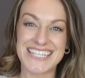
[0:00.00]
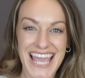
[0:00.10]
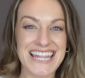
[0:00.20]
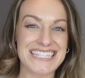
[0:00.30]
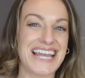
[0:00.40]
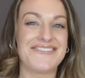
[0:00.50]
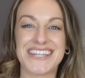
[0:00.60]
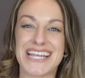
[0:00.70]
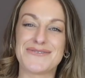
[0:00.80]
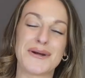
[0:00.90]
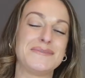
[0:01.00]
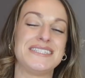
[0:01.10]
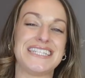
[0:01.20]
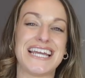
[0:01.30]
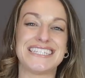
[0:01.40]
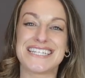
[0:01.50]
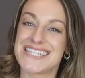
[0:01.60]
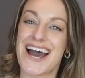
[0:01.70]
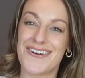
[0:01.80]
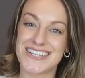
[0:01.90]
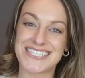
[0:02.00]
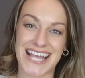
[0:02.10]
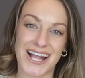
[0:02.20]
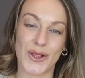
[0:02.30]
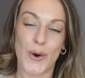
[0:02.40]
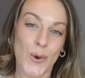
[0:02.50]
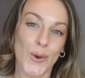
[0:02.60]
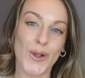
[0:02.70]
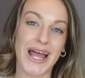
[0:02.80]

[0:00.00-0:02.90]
yeah, that's everything from today's Zara sale haul.